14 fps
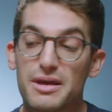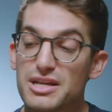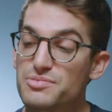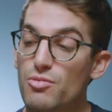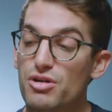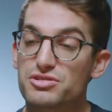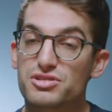
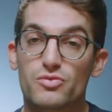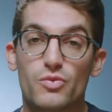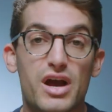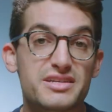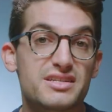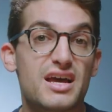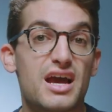benchmarks, the
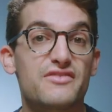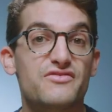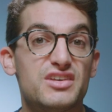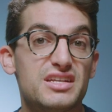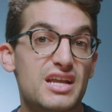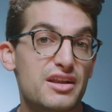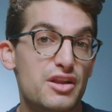Ryzen 9
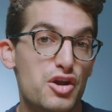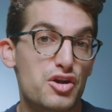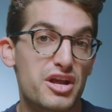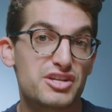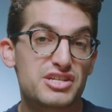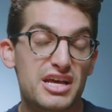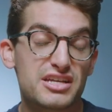
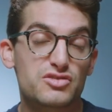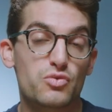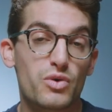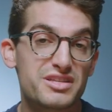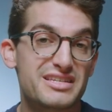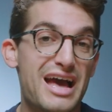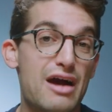5900HS
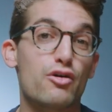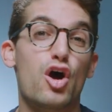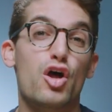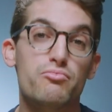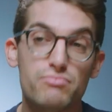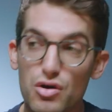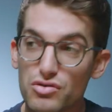wins out
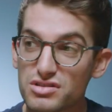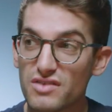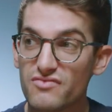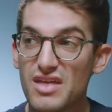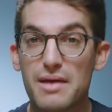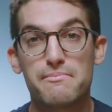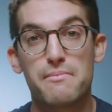on most
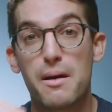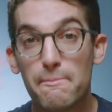of them,